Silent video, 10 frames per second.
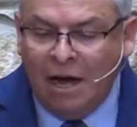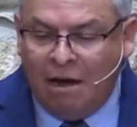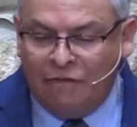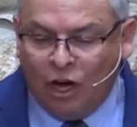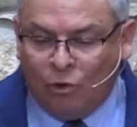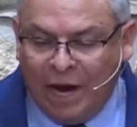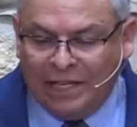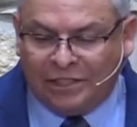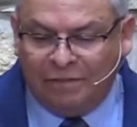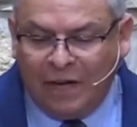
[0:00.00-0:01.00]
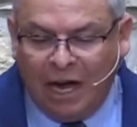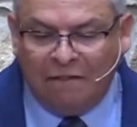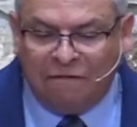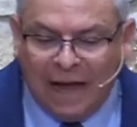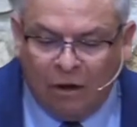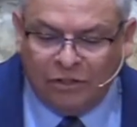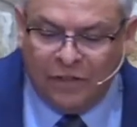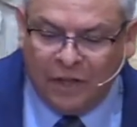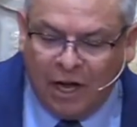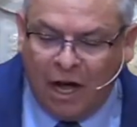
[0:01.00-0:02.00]
of the grace of God found
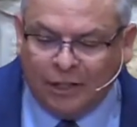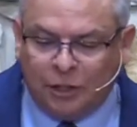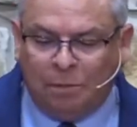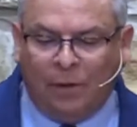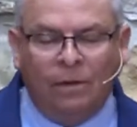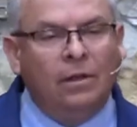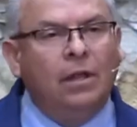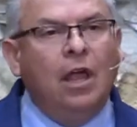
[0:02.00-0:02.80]
in the gospel,